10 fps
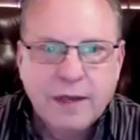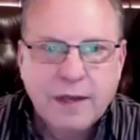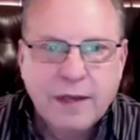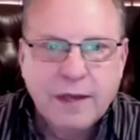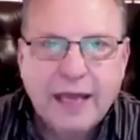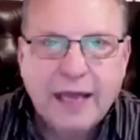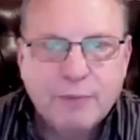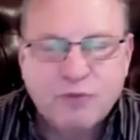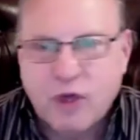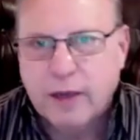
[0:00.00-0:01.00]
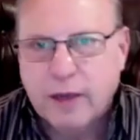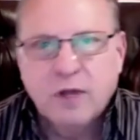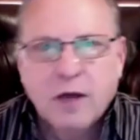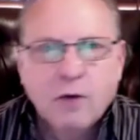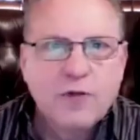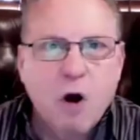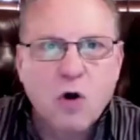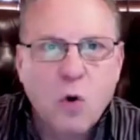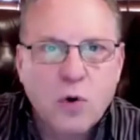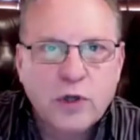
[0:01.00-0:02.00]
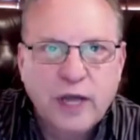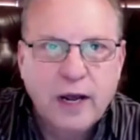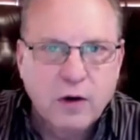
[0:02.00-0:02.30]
I kept thinking, well, they're all going to jail,